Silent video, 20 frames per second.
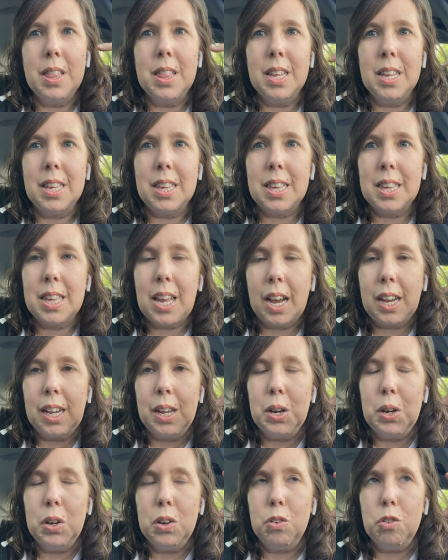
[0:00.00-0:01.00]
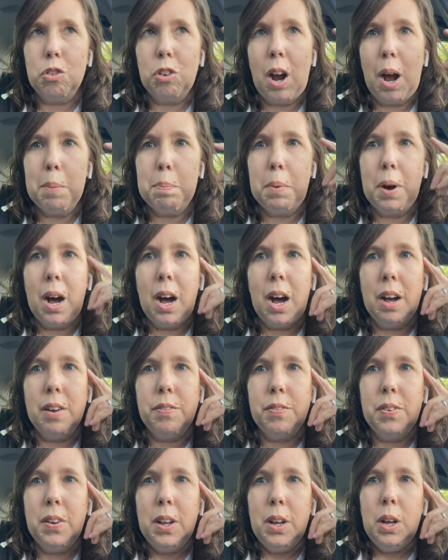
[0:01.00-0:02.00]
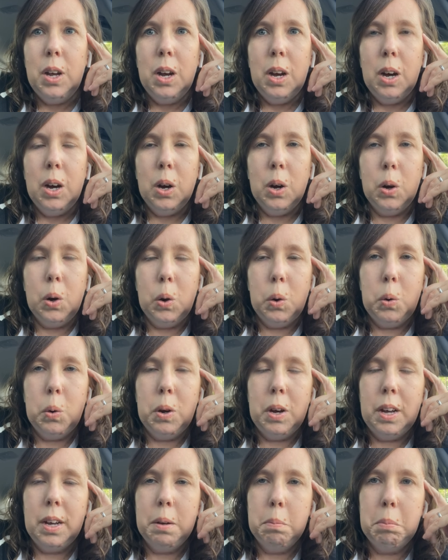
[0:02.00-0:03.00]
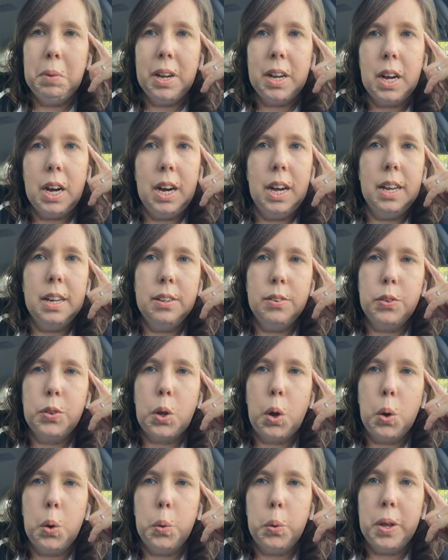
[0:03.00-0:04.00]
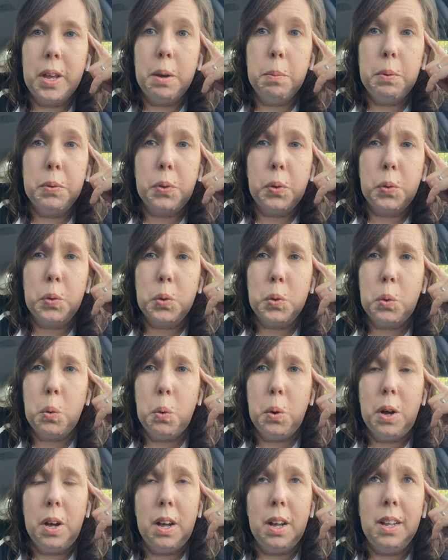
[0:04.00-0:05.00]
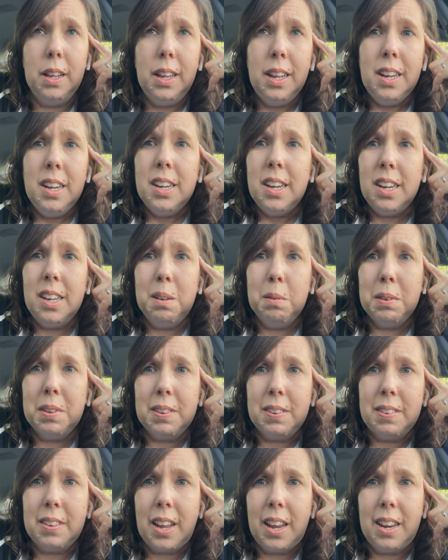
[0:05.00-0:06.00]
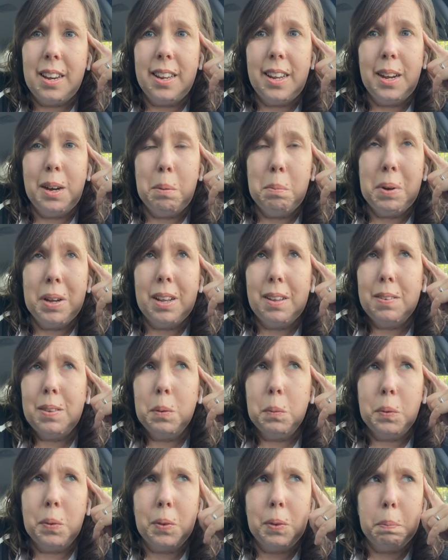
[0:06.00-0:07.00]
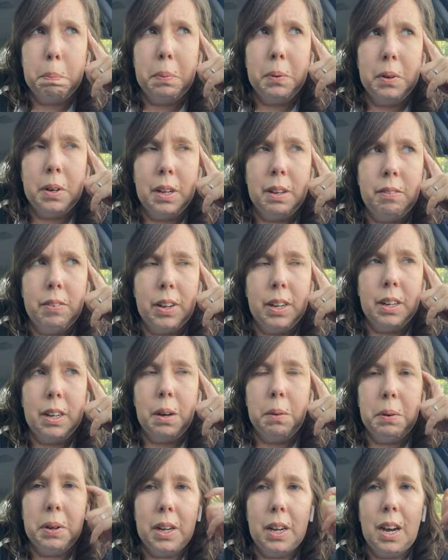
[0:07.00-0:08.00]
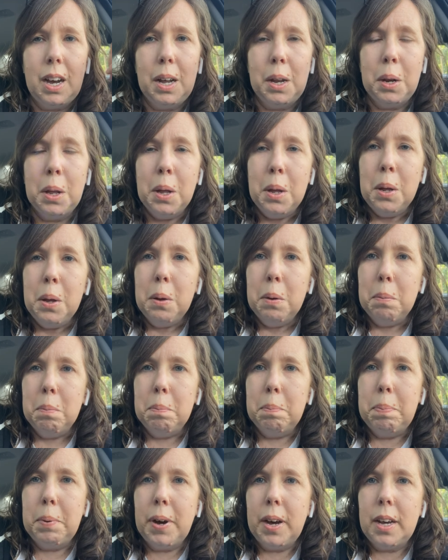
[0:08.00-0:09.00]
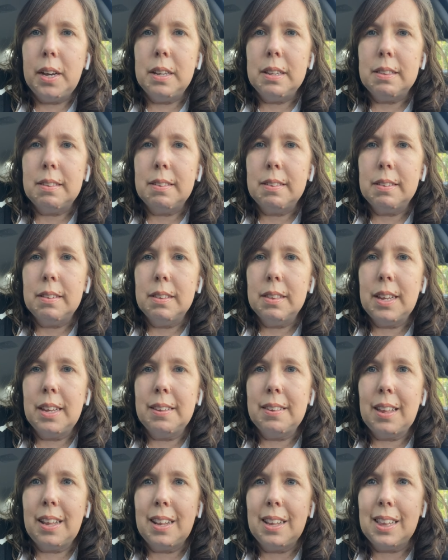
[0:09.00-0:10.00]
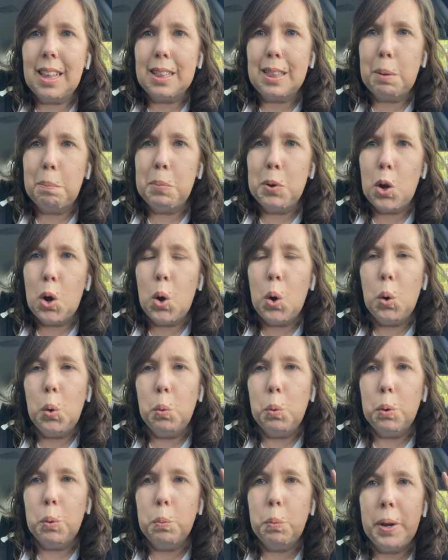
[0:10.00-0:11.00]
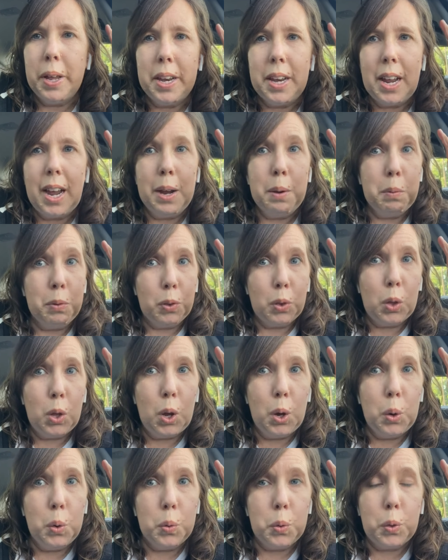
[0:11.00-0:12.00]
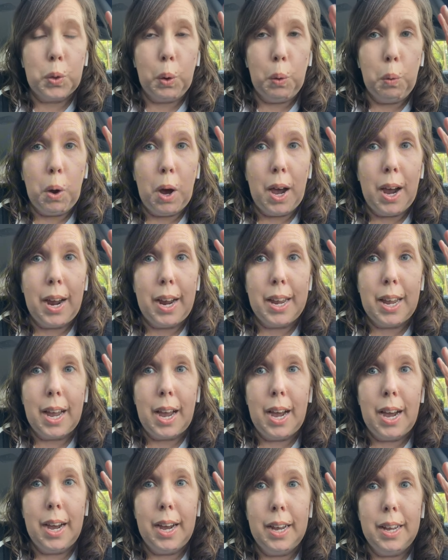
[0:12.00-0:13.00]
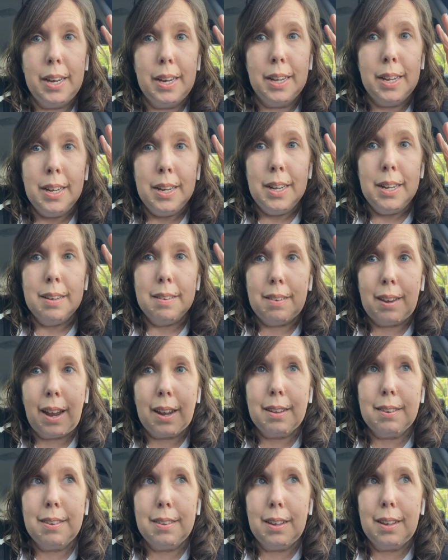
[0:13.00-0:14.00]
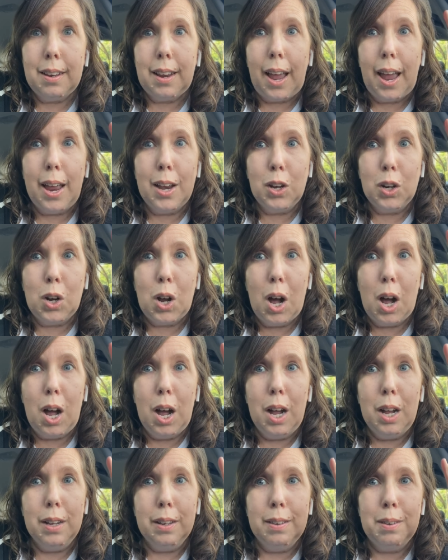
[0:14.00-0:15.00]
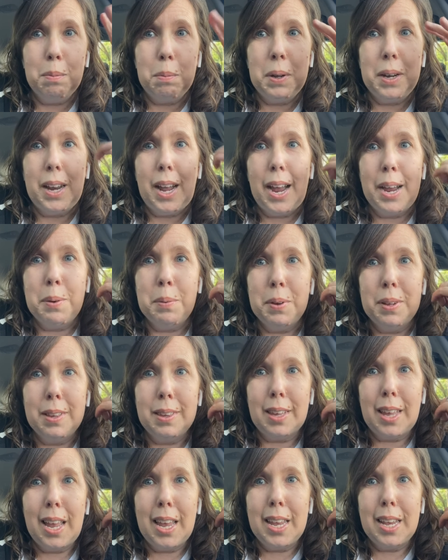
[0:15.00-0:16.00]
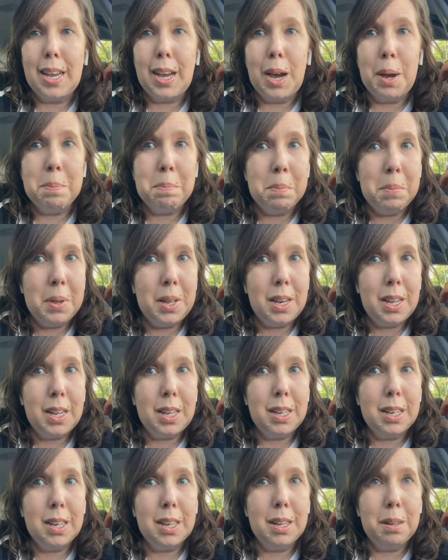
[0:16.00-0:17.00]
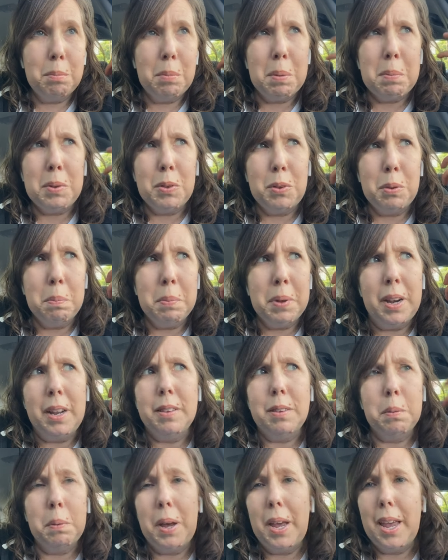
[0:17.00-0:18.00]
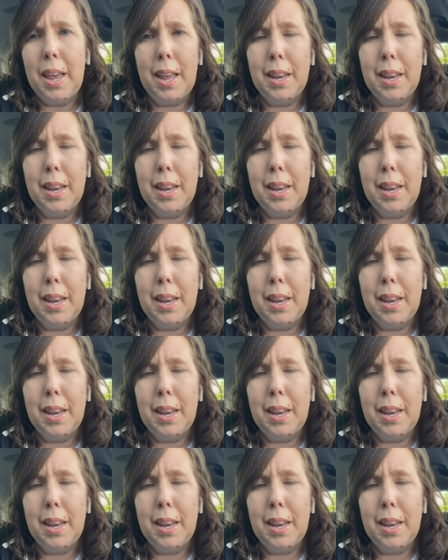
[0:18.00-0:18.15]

This second drop off, oh my God. So it was a school and it was a stadium. I guess there was a sporting event going on, but they said to let them know when I was closed. So I had texted and called when I was like a minute, maybe two minutes away.